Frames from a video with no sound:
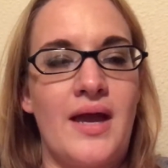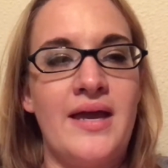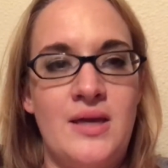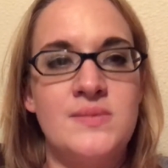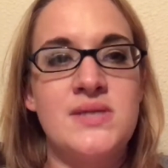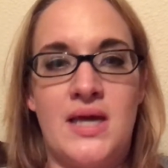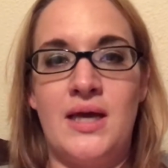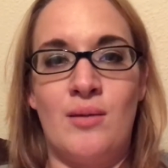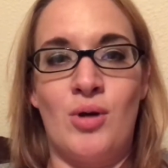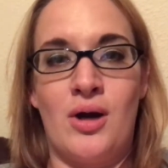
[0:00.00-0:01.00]
I keep
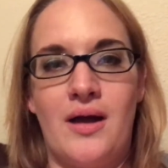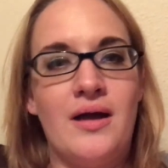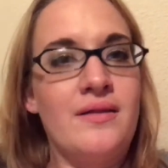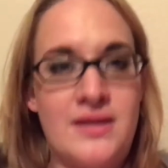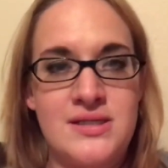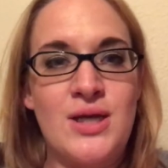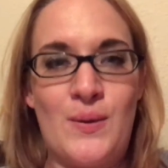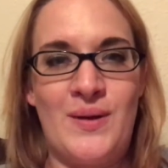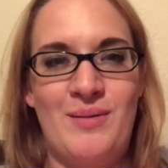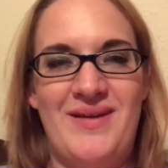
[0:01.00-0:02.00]
saying MRI. That's not
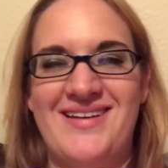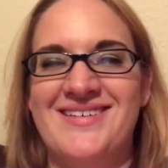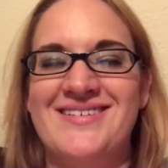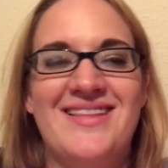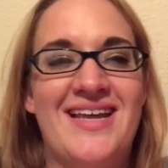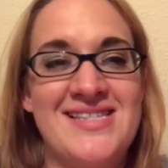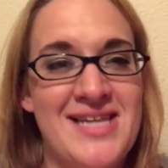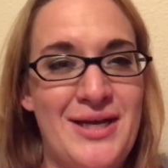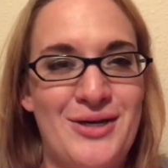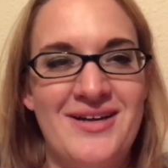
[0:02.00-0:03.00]
what I mean. That's
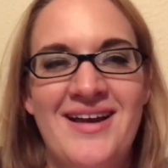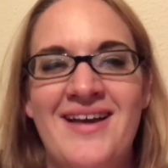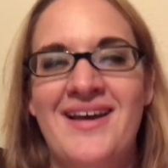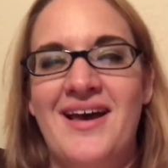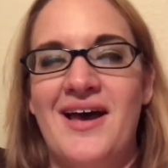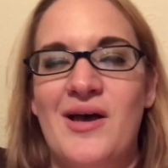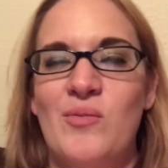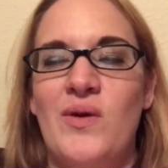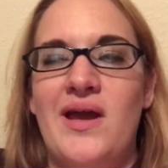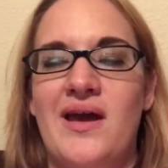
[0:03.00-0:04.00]
later.
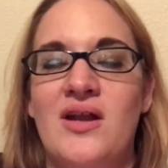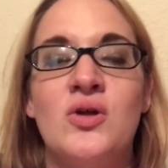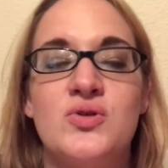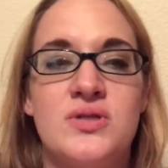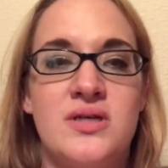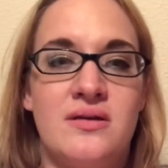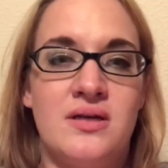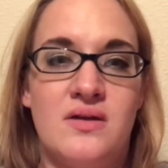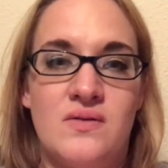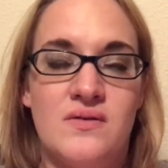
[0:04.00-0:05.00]
We had an ultrasound
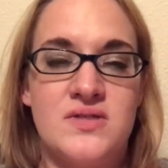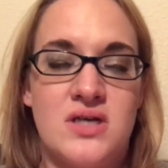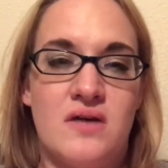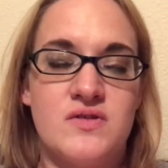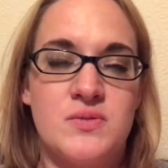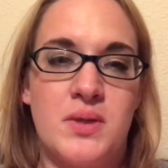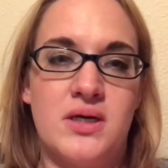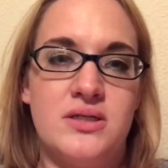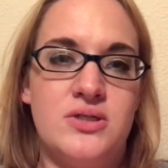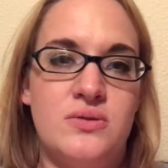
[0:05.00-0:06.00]
done of his soft
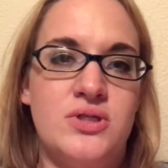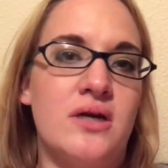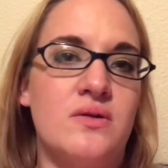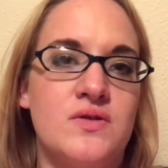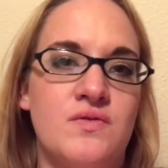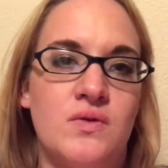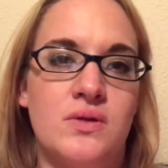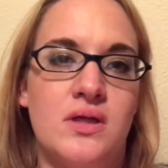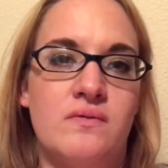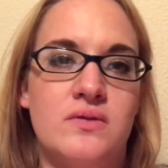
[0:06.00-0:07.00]
spot to check those
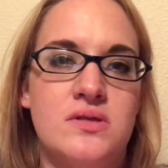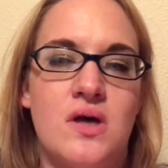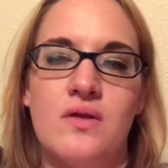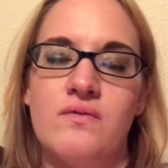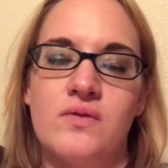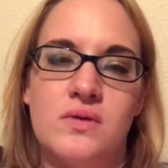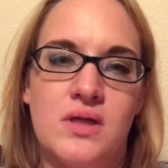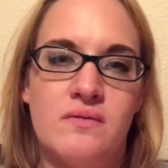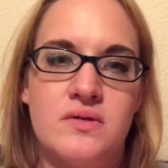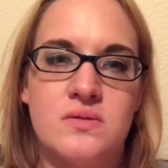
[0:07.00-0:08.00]
fluid levels. All the fluid
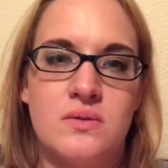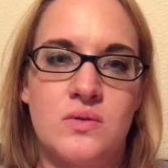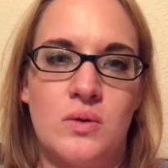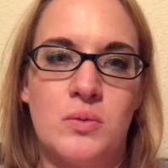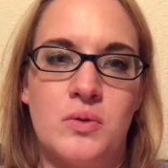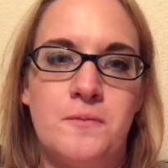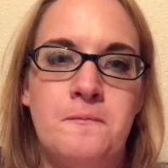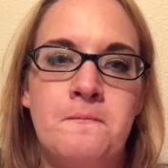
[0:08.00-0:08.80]
levels were normal.